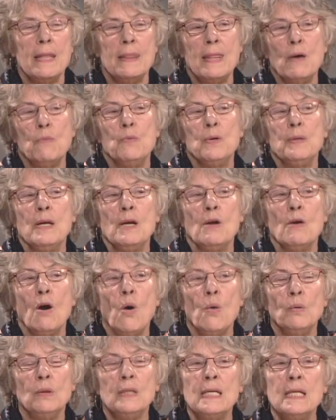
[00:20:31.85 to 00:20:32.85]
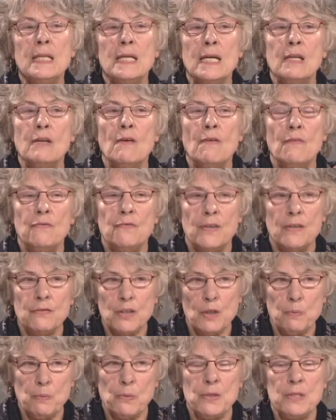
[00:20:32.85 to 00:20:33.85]
that would only need
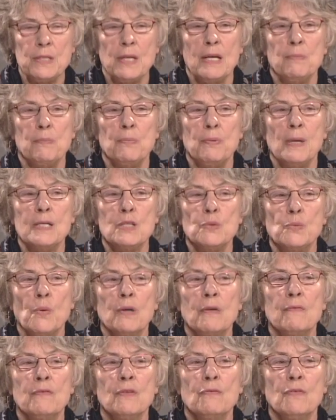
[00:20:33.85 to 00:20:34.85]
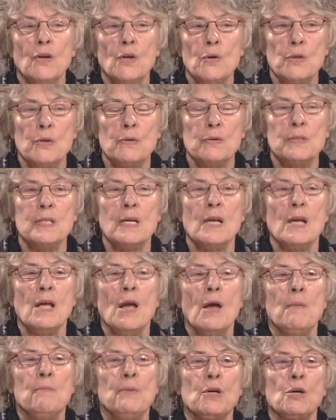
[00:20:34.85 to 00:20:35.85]
50% plus one of the voters
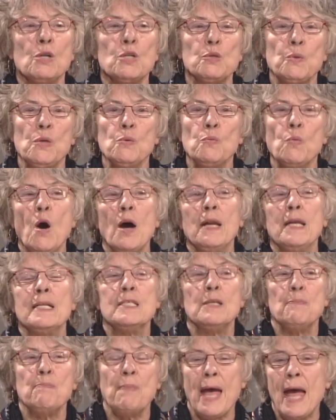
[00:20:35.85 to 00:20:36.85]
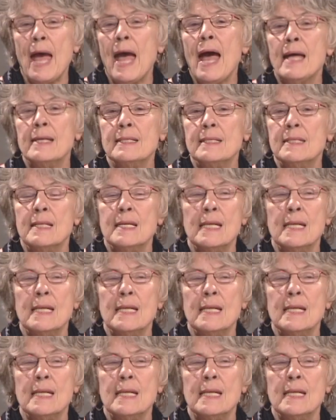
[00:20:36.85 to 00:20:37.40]
because we want it to pass.